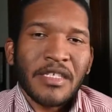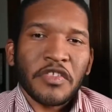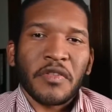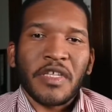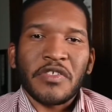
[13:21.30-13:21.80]

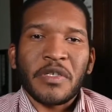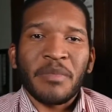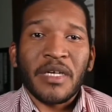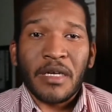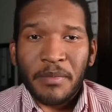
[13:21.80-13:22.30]
so that you can
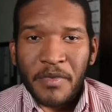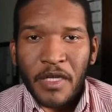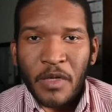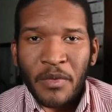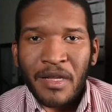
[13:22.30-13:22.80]
be
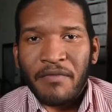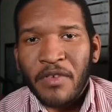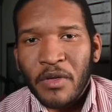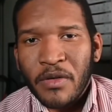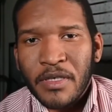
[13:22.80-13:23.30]
updated when that
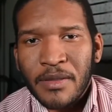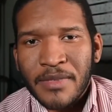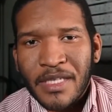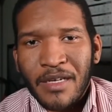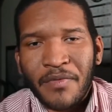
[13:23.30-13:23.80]
video
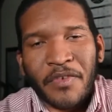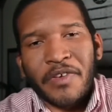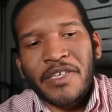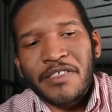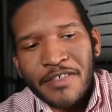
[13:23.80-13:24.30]
comes out. If
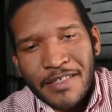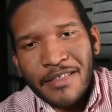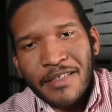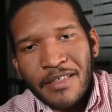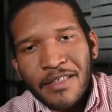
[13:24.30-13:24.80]
you're
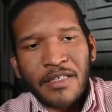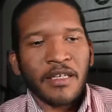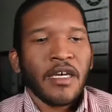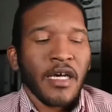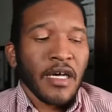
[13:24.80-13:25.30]
interested in it,
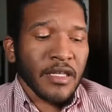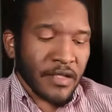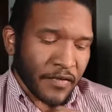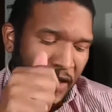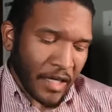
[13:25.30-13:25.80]

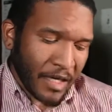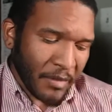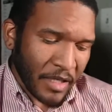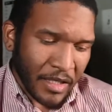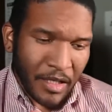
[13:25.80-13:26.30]
leave a
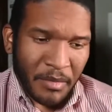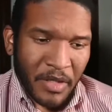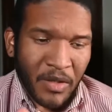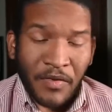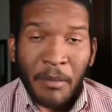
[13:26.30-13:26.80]
comment letting me
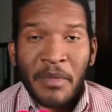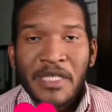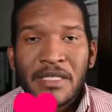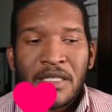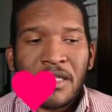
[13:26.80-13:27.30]
know if I
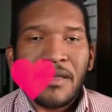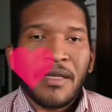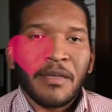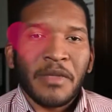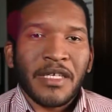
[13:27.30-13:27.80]
missed
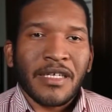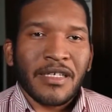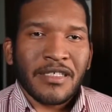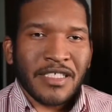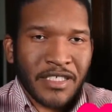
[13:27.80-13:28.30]
anything,
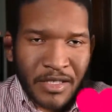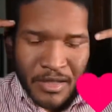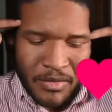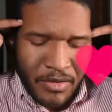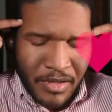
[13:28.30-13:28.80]
because you
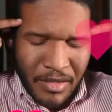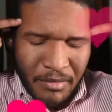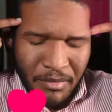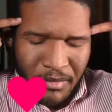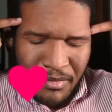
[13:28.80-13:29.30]
know,
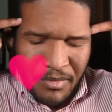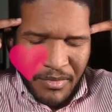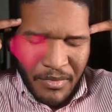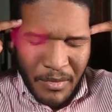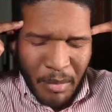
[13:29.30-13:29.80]

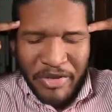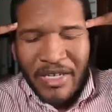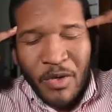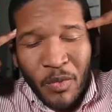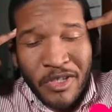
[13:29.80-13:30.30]
my
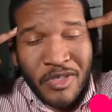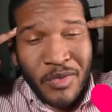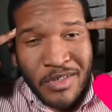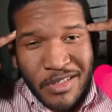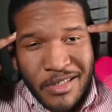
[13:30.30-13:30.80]
brain don't work so
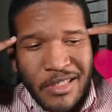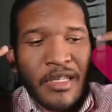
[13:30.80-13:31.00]
good.